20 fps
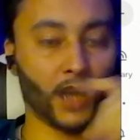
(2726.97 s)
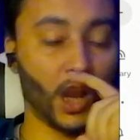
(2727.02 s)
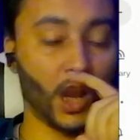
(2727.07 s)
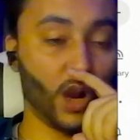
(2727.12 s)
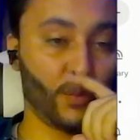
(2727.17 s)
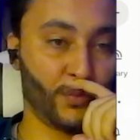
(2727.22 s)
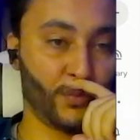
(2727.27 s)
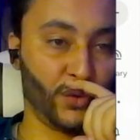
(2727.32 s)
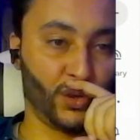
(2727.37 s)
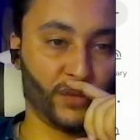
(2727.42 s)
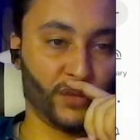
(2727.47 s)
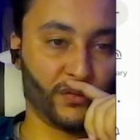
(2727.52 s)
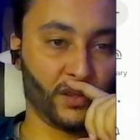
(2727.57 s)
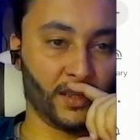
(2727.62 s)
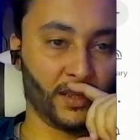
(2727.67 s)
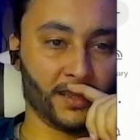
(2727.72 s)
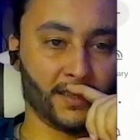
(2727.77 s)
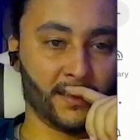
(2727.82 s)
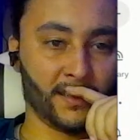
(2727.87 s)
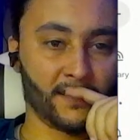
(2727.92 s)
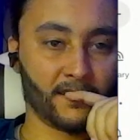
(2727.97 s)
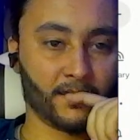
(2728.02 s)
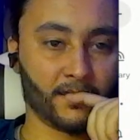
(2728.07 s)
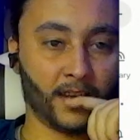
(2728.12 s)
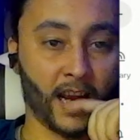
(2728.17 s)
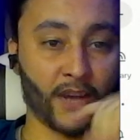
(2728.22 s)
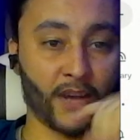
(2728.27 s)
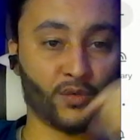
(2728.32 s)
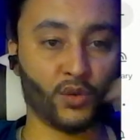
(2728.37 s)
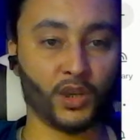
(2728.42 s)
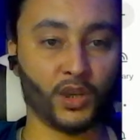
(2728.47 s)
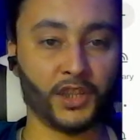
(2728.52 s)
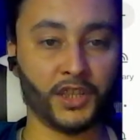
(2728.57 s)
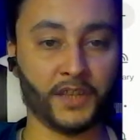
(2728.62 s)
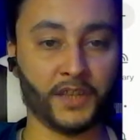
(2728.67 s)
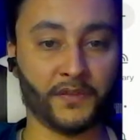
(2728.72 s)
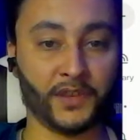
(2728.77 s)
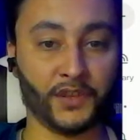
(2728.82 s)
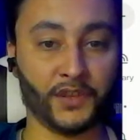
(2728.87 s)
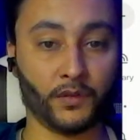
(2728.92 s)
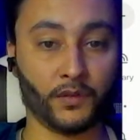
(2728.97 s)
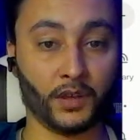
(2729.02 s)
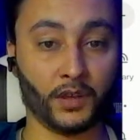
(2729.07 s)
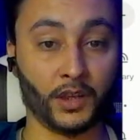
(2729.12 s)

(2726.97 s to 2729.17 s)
how beautiful is this? High quality free